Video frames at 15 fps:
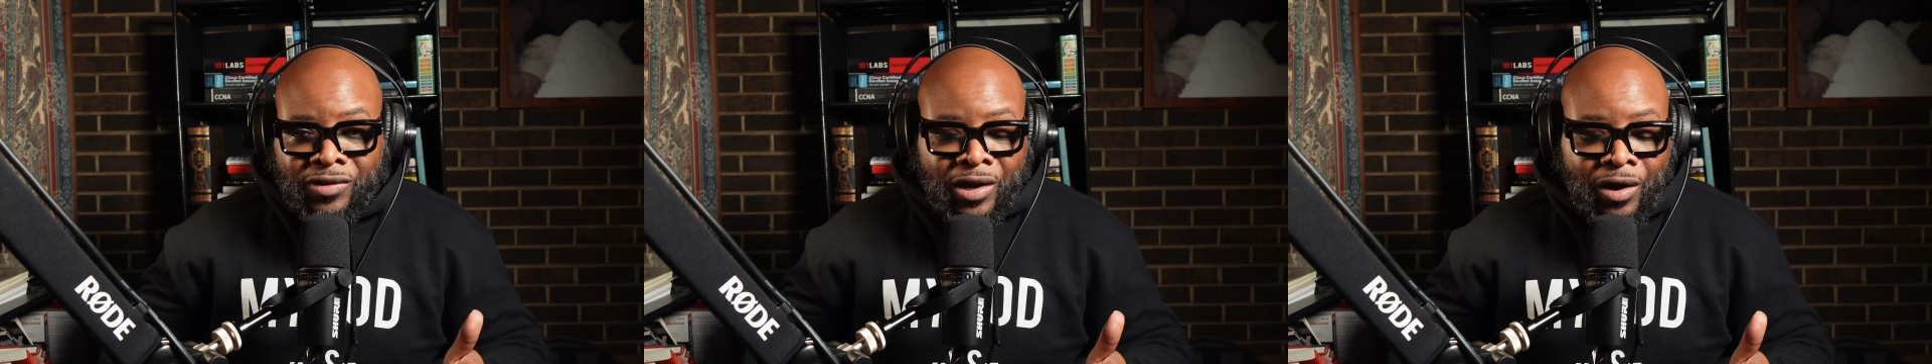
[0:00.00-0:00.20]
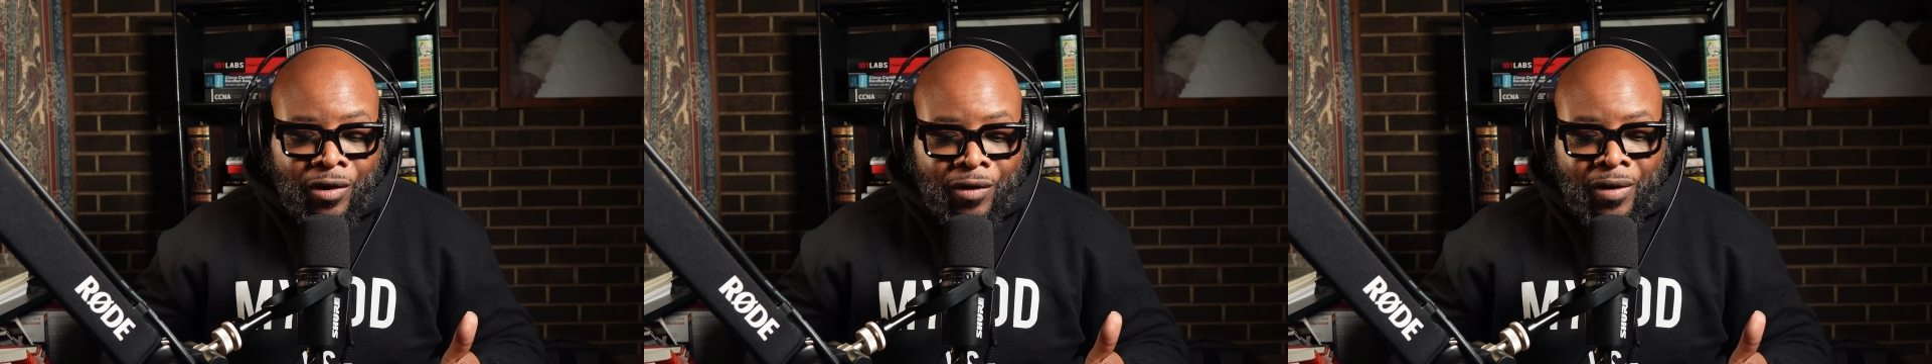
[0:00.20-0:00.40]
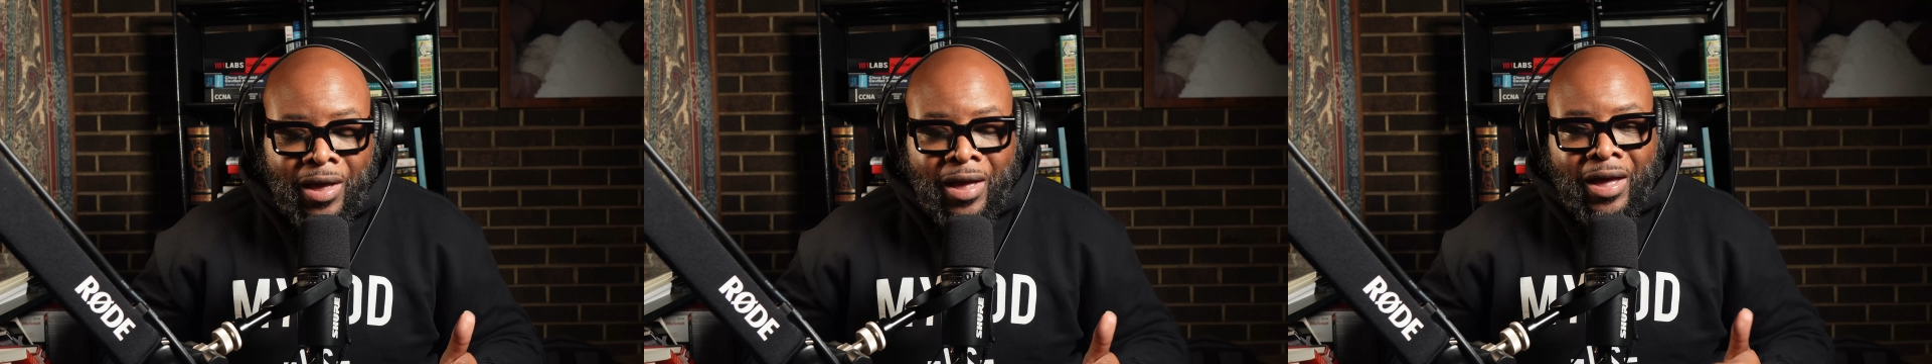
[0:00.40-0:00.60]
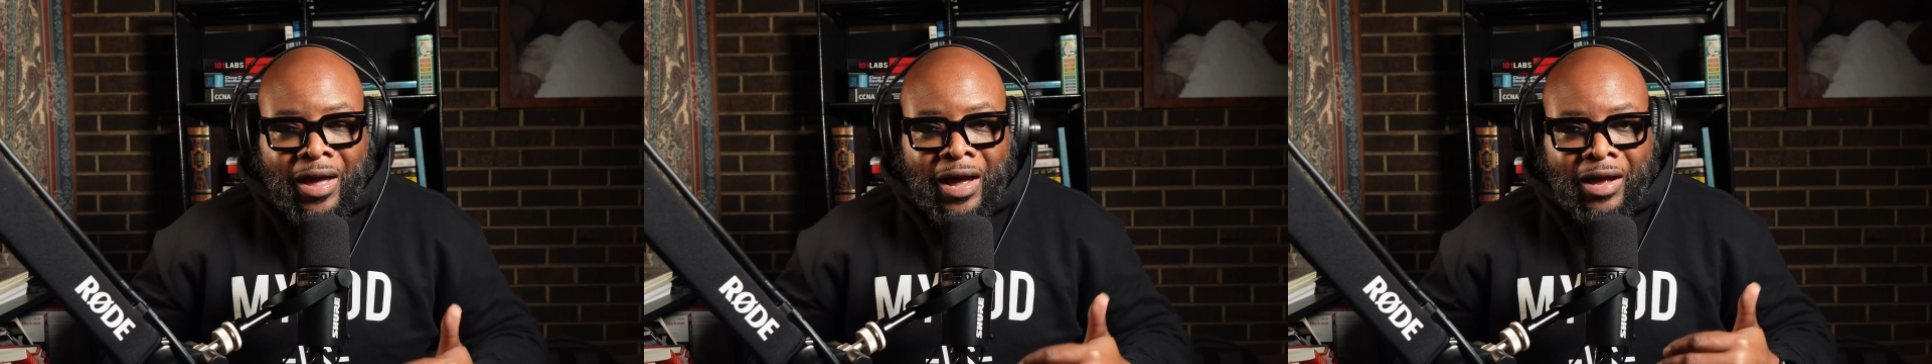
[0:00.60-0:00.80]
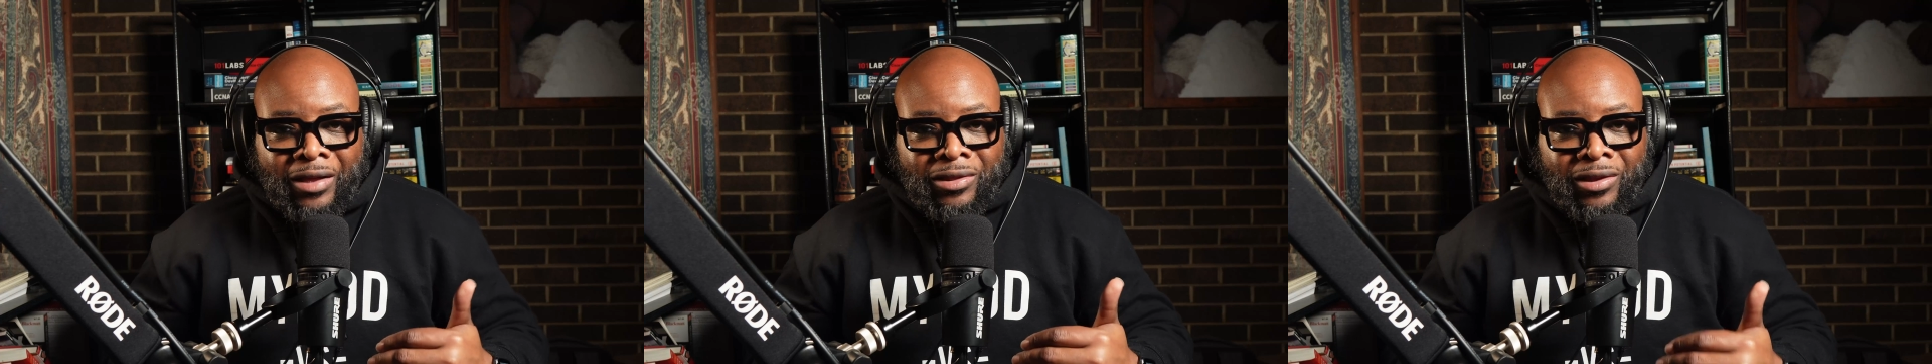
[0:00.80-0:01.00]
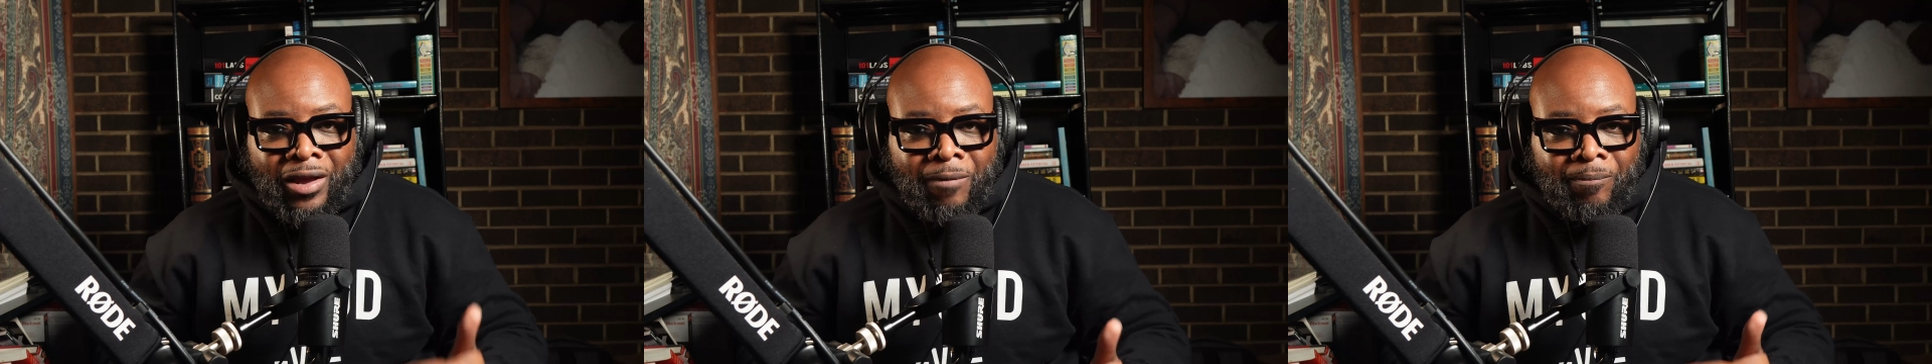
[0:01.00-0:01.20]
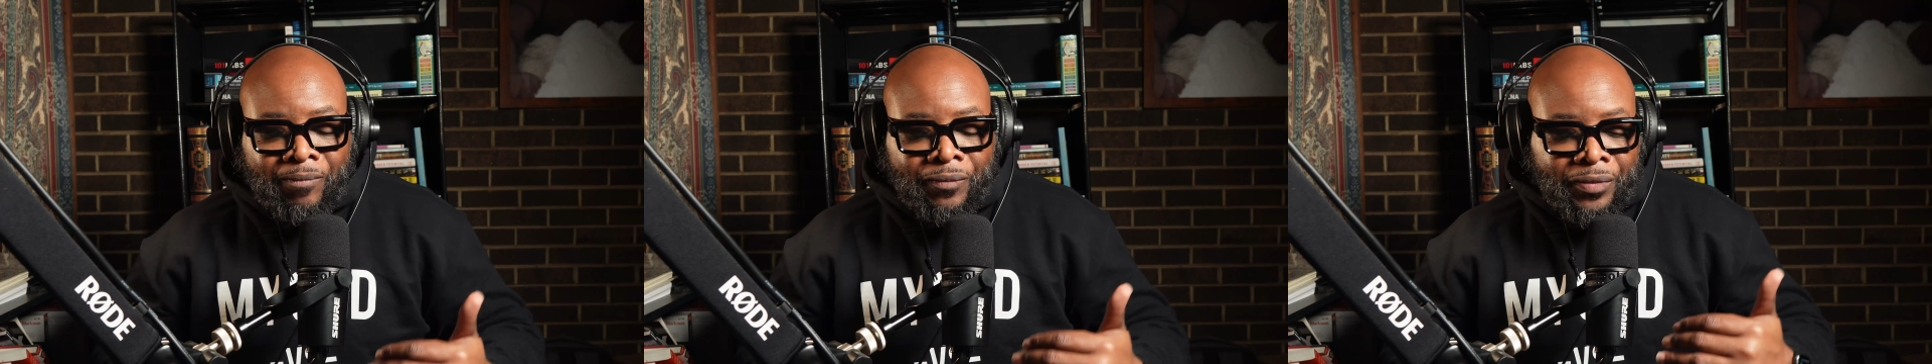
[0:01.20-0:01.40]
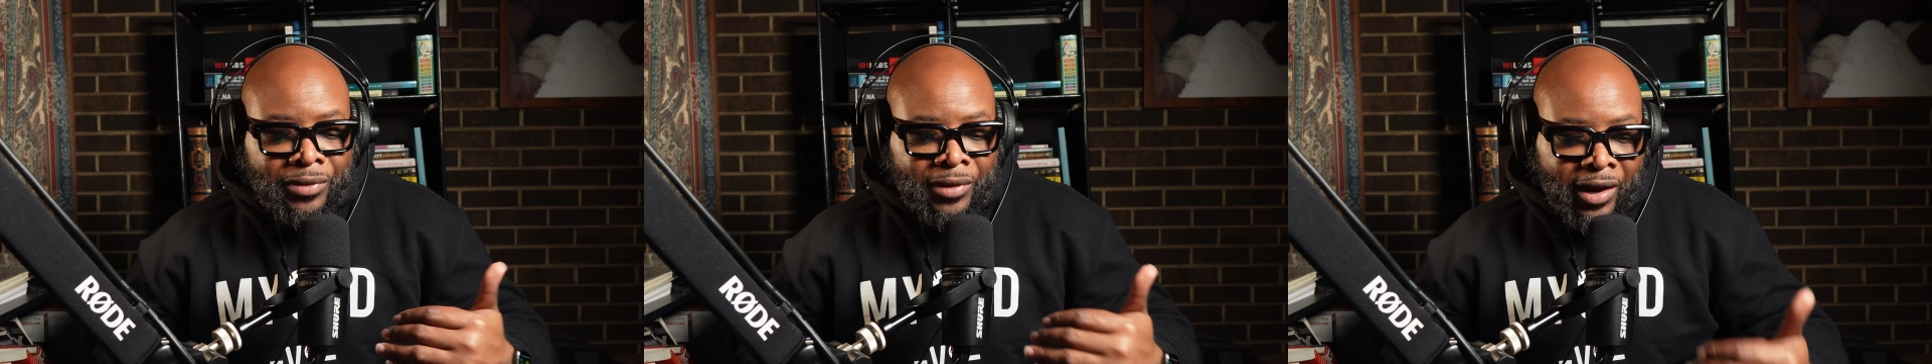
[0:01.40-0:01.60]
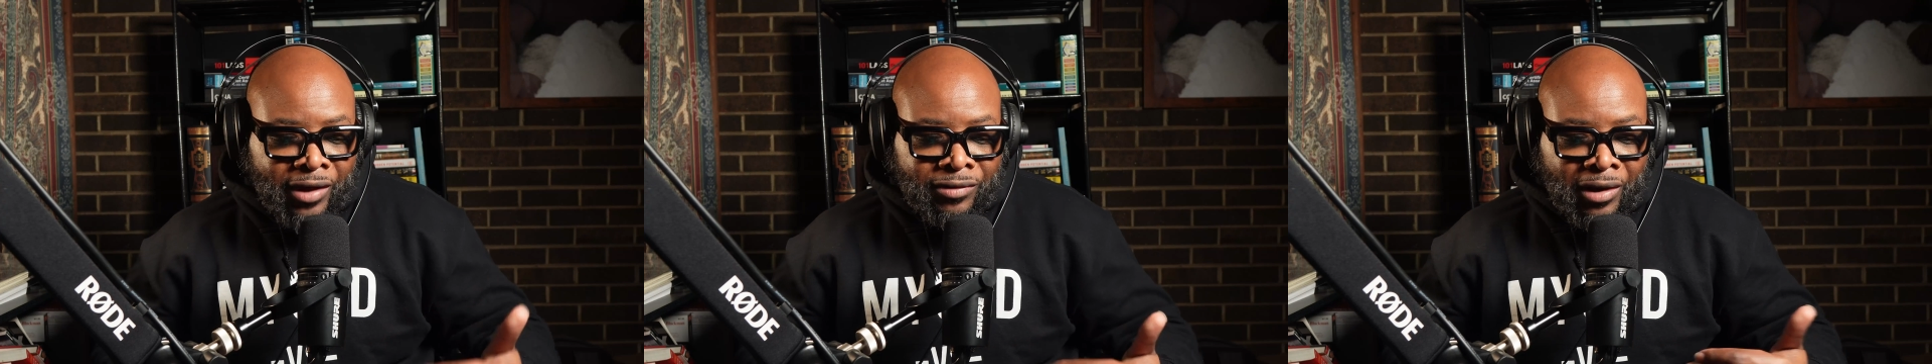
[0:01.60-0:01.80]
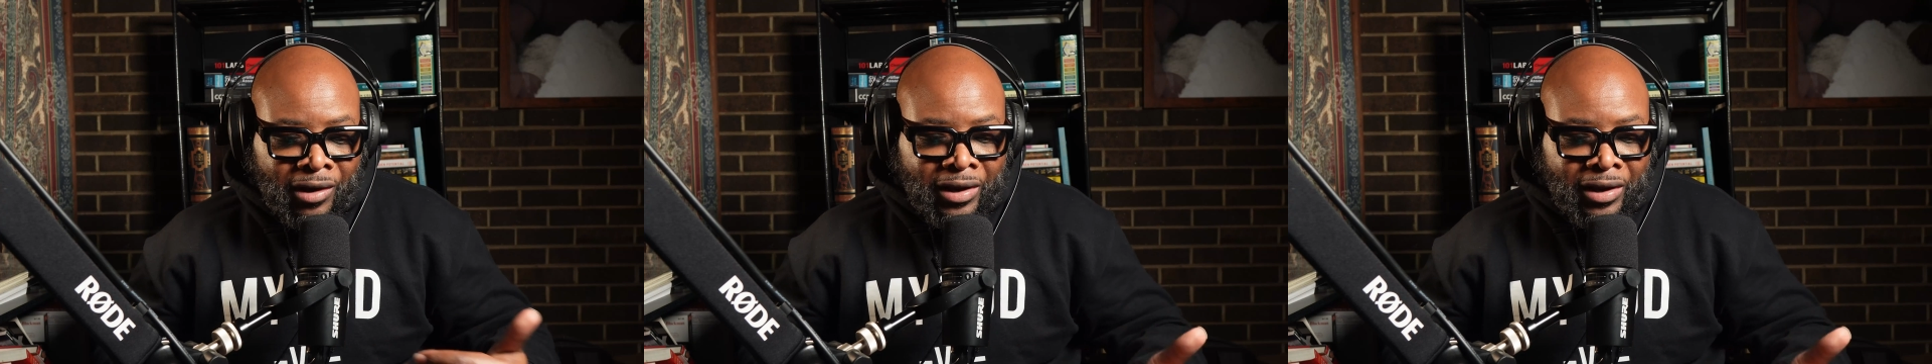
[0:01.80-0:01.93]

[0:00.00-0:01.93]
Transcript: So I think that's